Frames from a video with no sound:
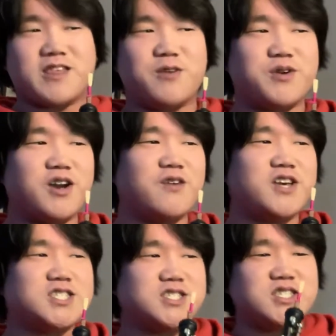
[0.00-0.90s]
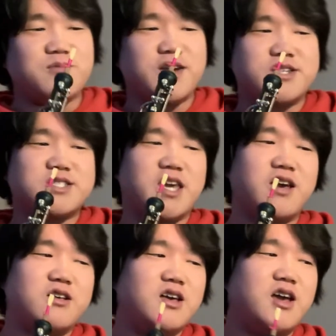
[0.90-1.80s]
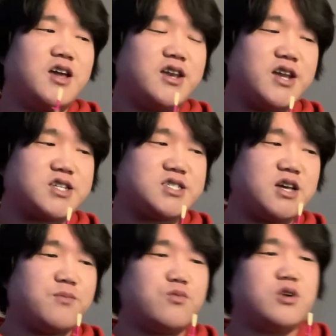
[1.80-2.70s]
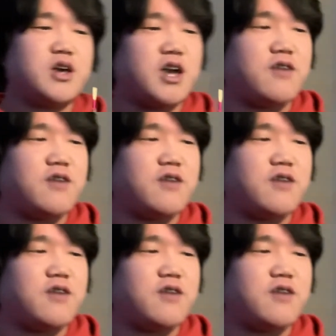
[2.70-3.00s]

go. That's the C major scale. Next up, we'll have